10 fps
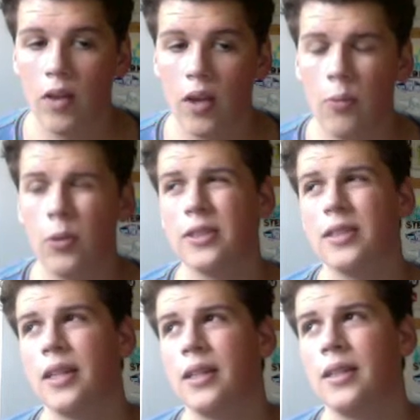It was
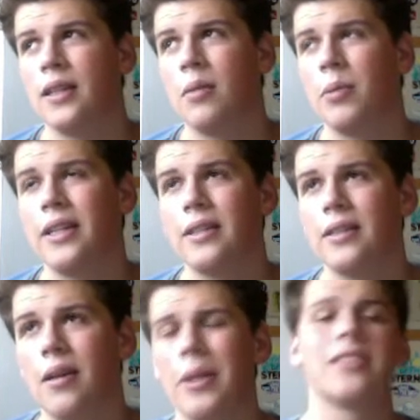a
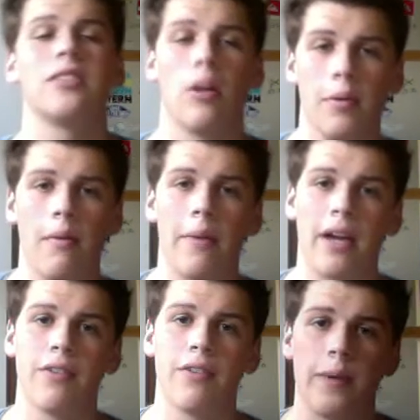bit sloppy by Begovic.